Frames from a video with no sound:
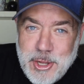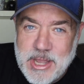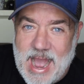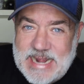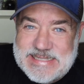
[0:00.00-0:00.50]
Hey
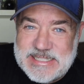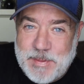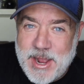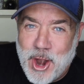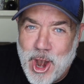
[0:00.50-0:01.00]
you guys, it's
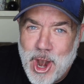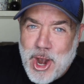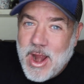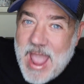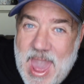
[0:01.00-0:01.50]

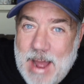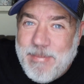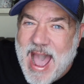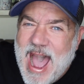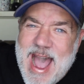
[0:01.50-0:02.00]
Peter, and I'm
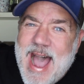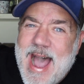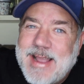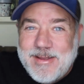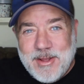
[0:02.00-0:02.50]

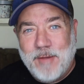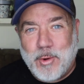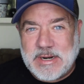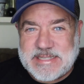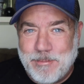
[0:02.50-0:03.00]
back. Of
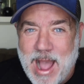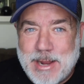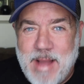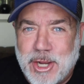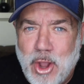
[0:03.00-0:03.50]
course I'm back.
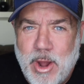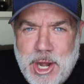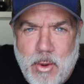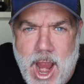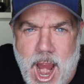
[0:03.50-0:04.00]
I'm not going
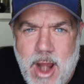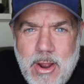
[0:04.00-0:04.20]
anywhere.